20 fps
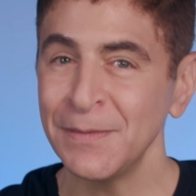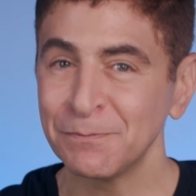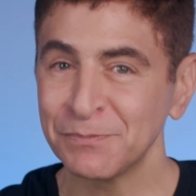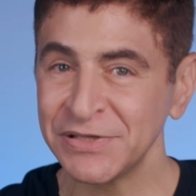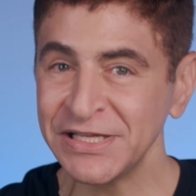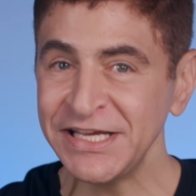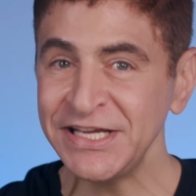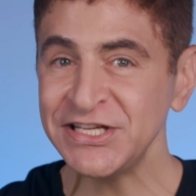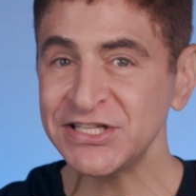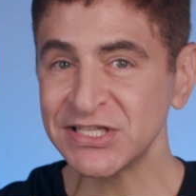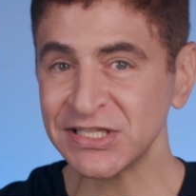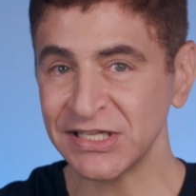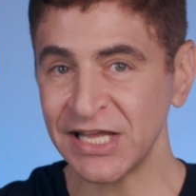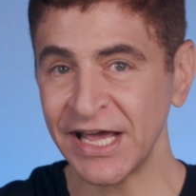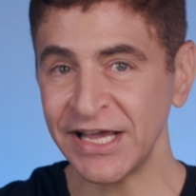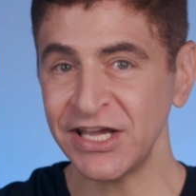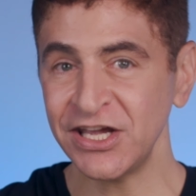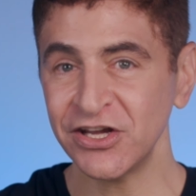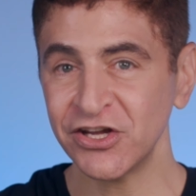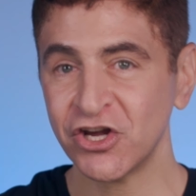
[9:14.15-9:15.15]
Please
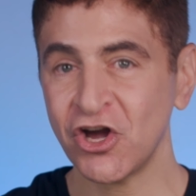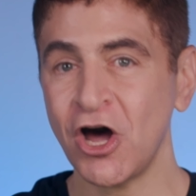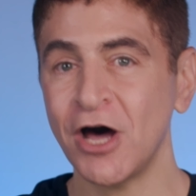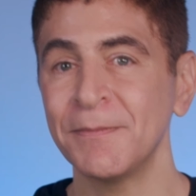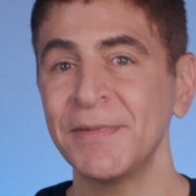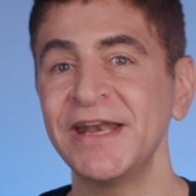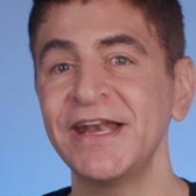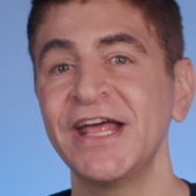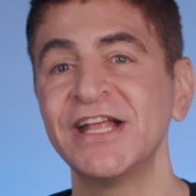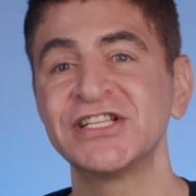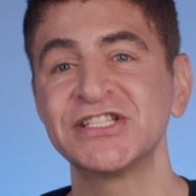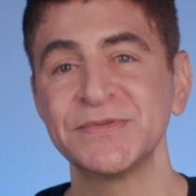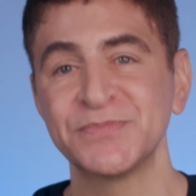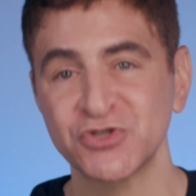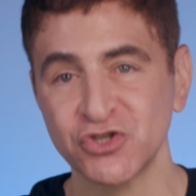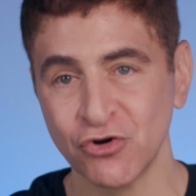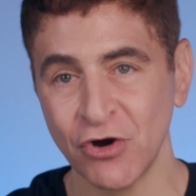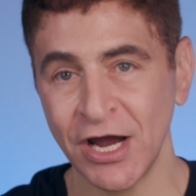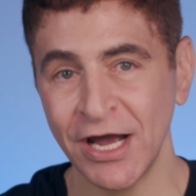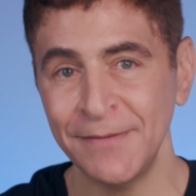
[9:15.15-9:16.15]
like, comment, and
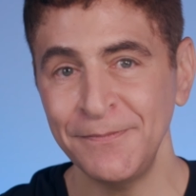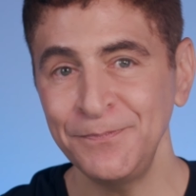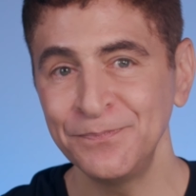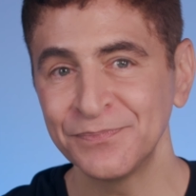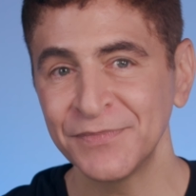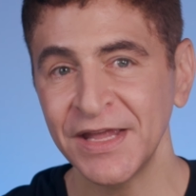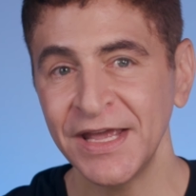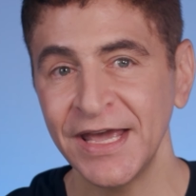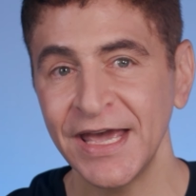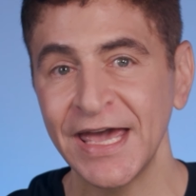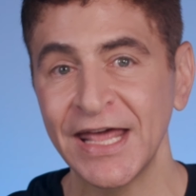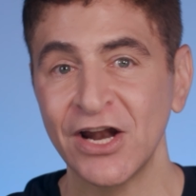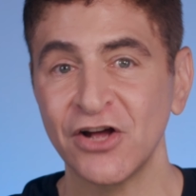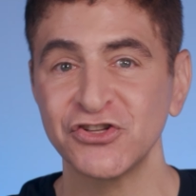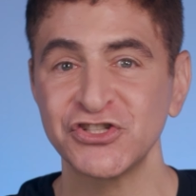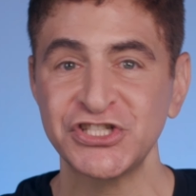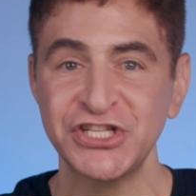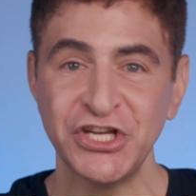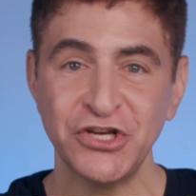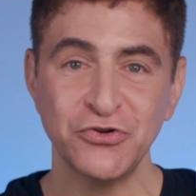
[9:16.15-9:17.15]
subscribe and I'll
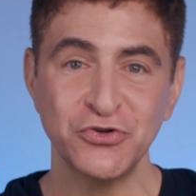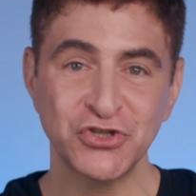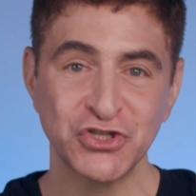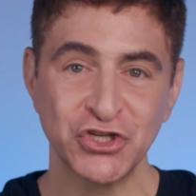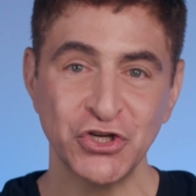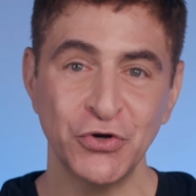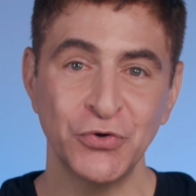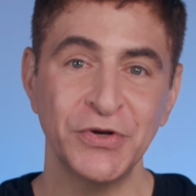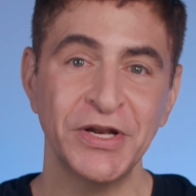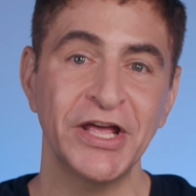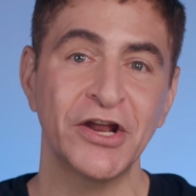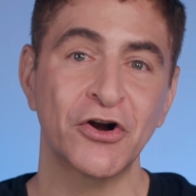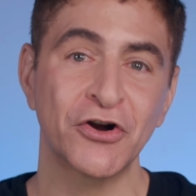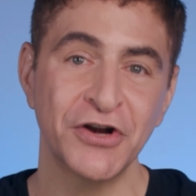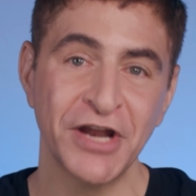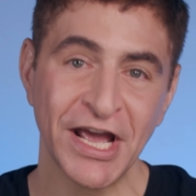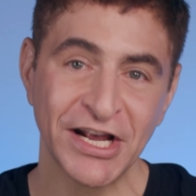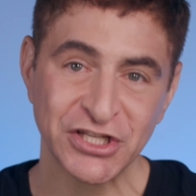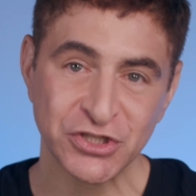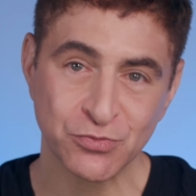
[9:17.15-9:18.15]
see you soon in our
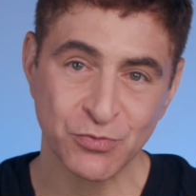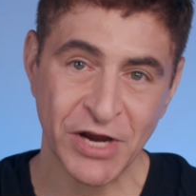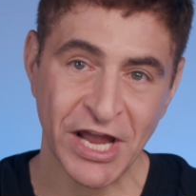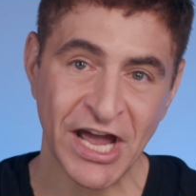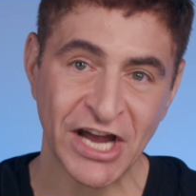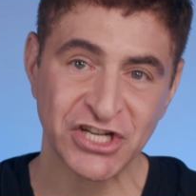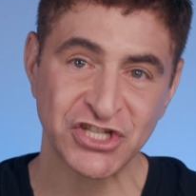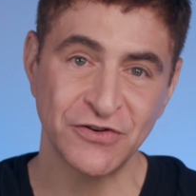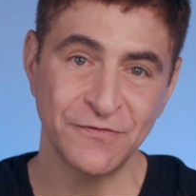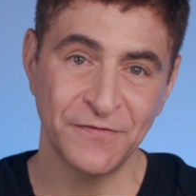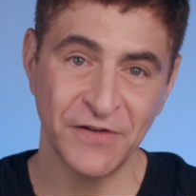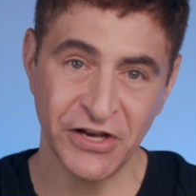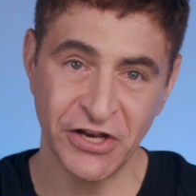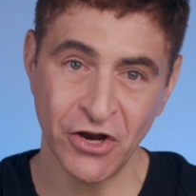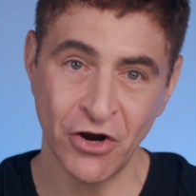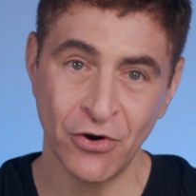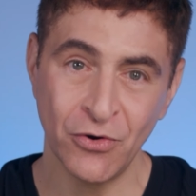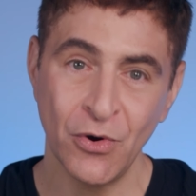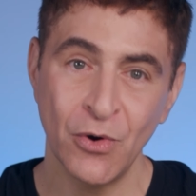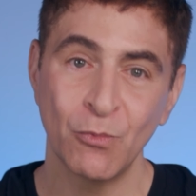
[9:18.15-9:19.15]
next reaction
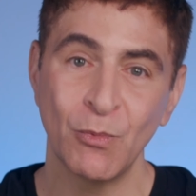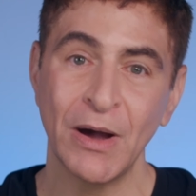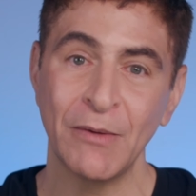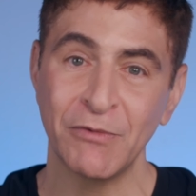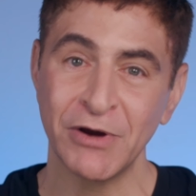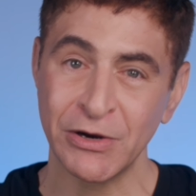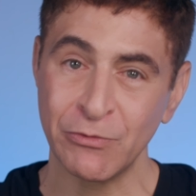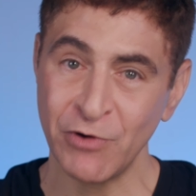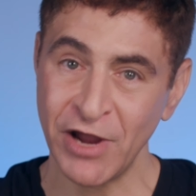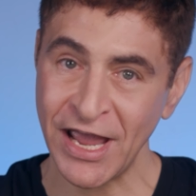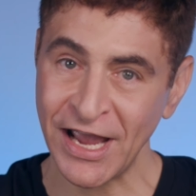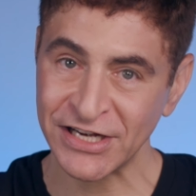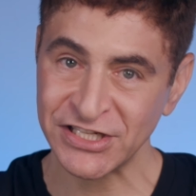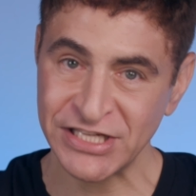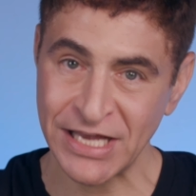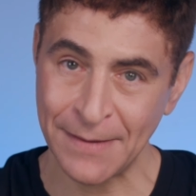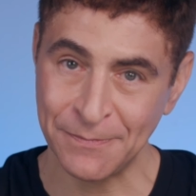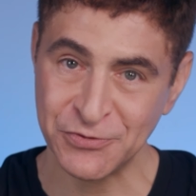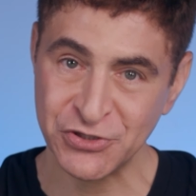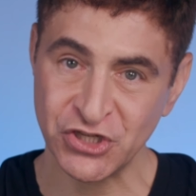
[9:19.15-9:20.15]
video when we react
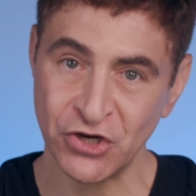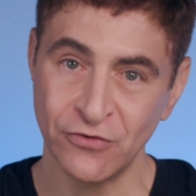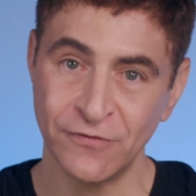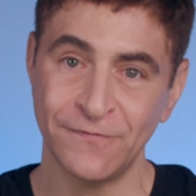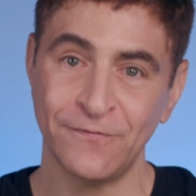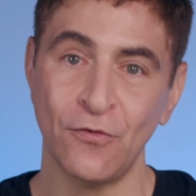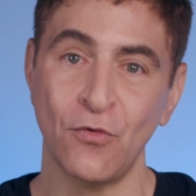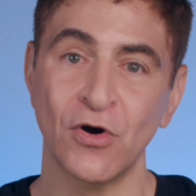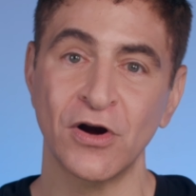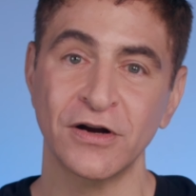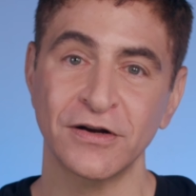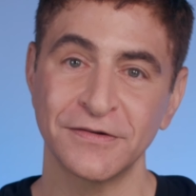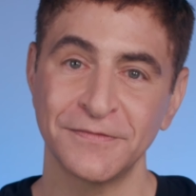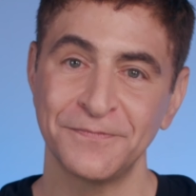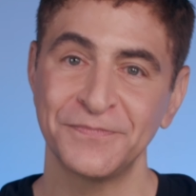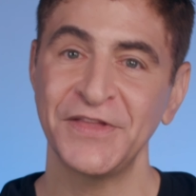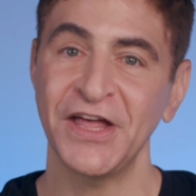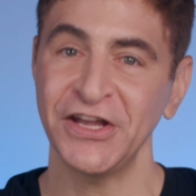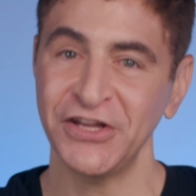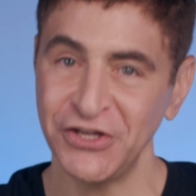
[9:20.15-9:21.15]
to episode four.
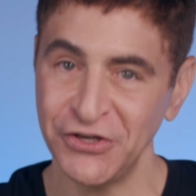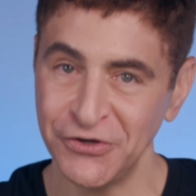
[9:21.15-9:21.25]
Thank